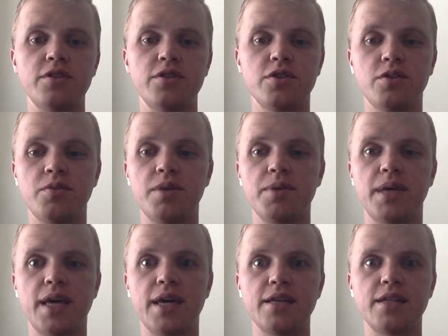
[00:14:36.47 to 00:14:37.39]
So maybe
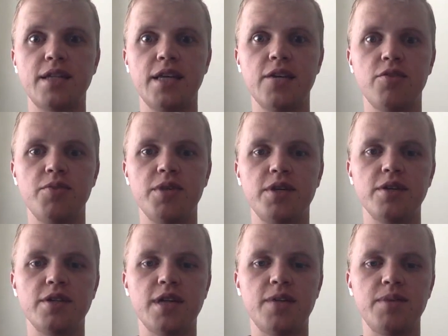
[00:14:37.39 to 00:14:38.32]
Kate's keynote would be a
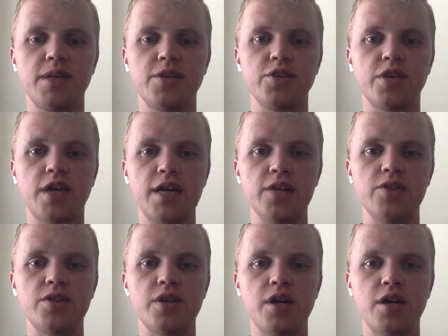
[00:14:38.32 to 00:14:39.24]
good time to get your
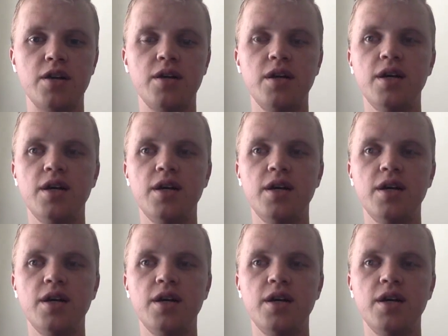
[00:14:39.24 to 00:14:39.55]
colors on.